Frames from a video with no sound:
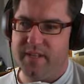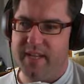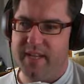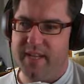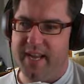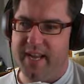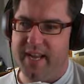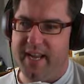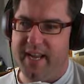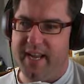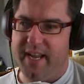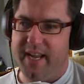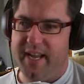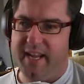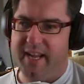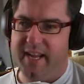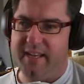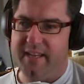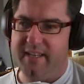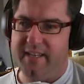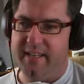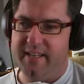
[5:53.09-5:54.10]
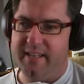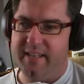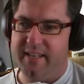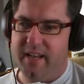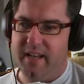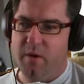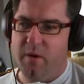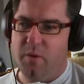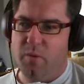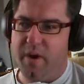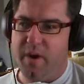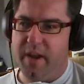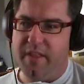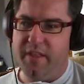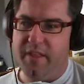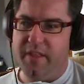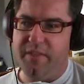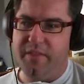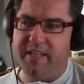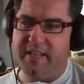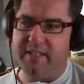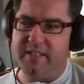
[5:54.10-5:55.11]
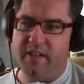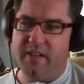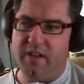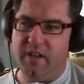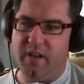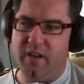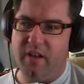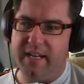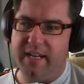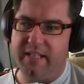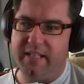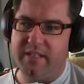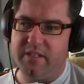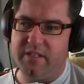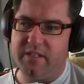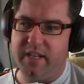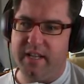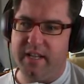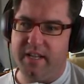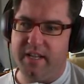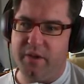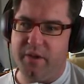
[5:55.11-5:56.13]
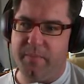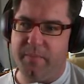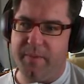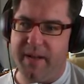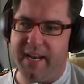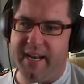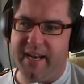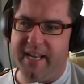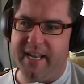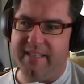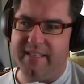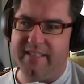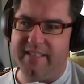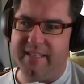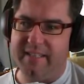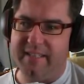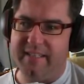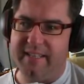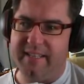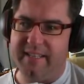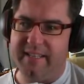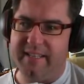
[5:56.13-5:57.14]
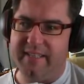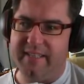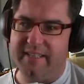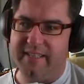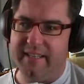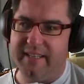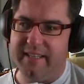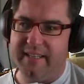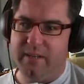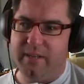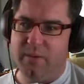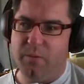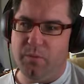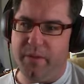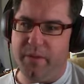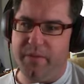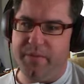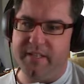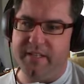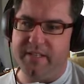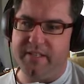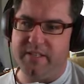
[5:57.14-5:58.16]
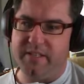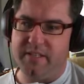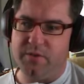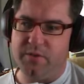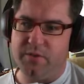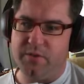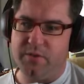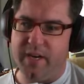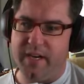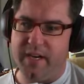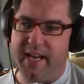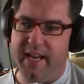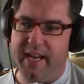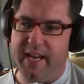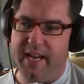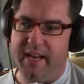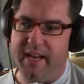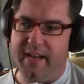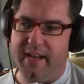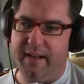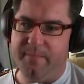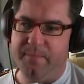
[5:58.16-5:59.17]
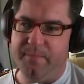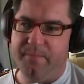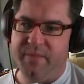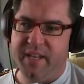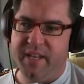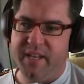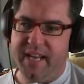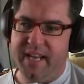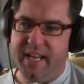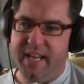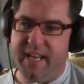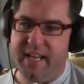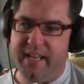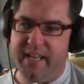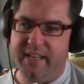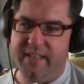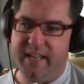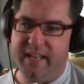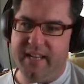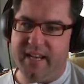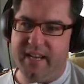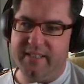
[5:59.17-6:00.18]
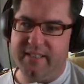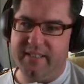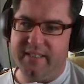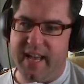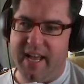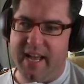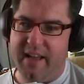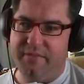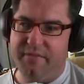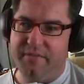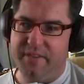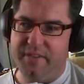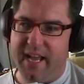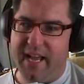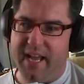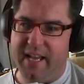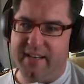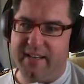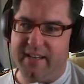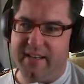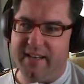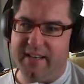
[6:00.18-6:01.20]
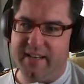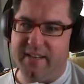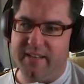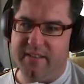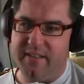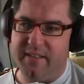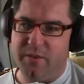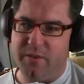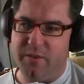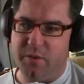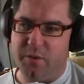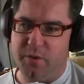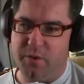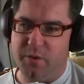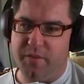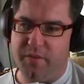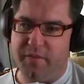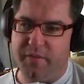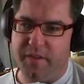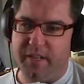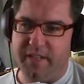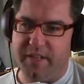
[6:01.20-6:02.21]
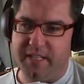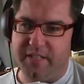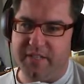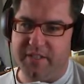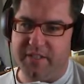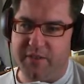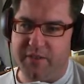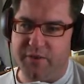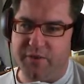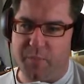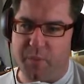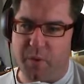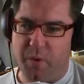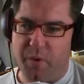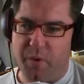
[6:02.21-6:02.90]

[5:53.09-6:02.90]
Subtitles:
And one of the things I'd like to tell you about is that with this truck here, it does have that sort of that central point